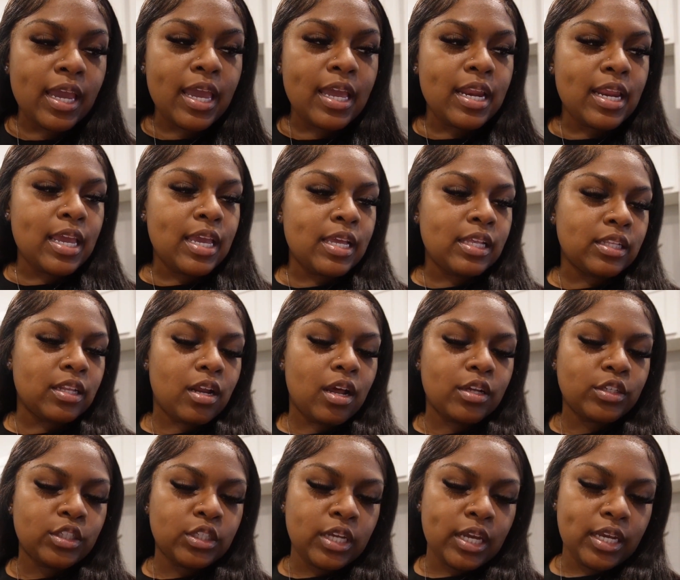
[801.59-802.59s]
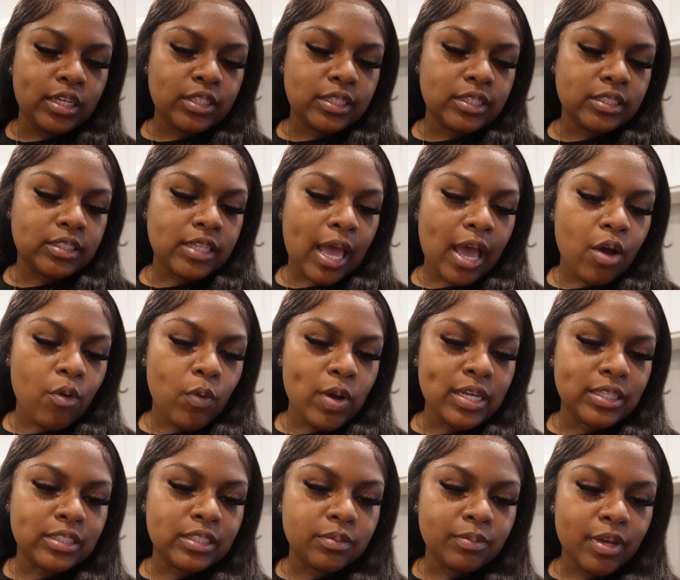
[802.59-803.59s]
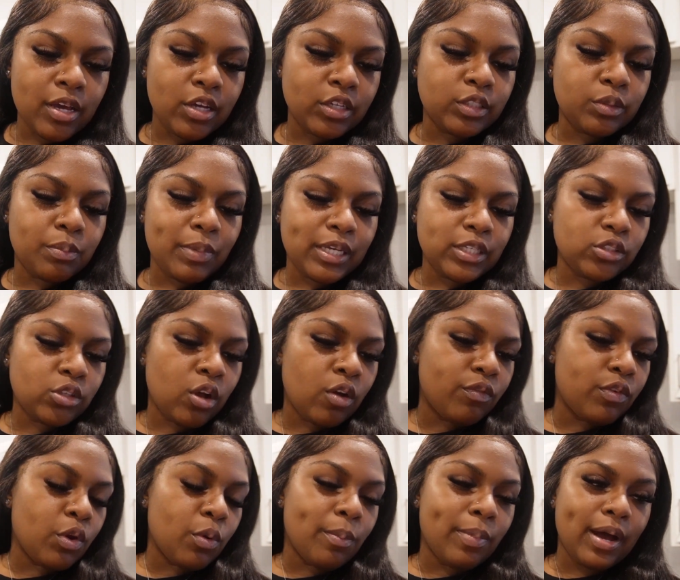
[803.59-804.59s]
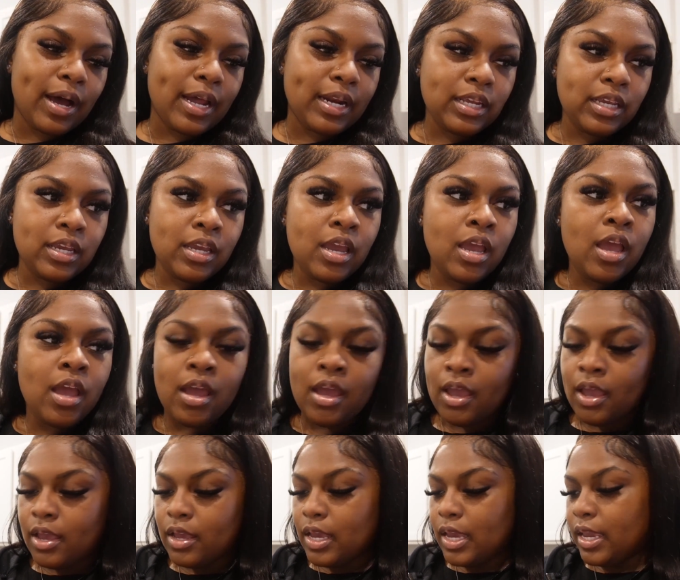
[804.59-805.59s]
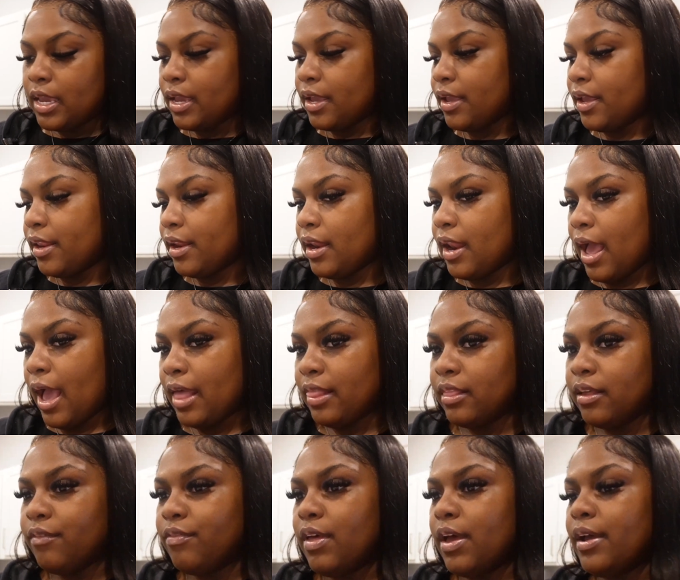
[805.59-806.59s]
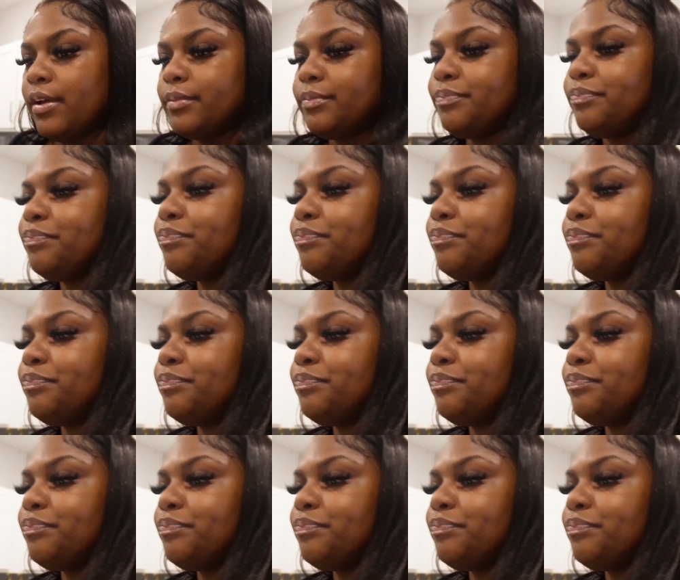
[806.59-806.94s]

and it changes how it smells based off your body. And I love that.